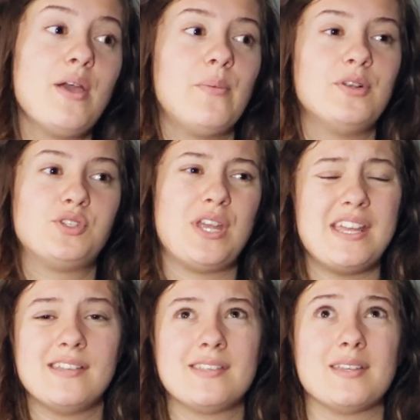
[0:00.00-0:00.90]
which
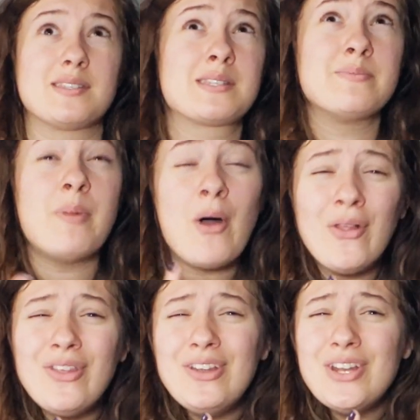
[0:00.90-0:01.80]
is a
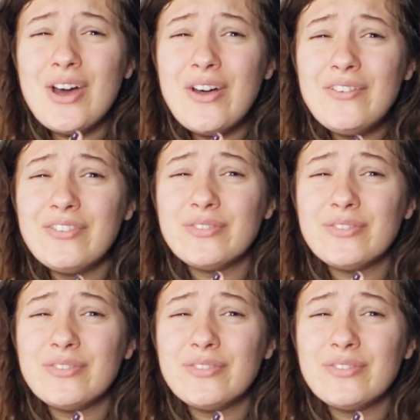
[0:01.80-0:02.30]
small enough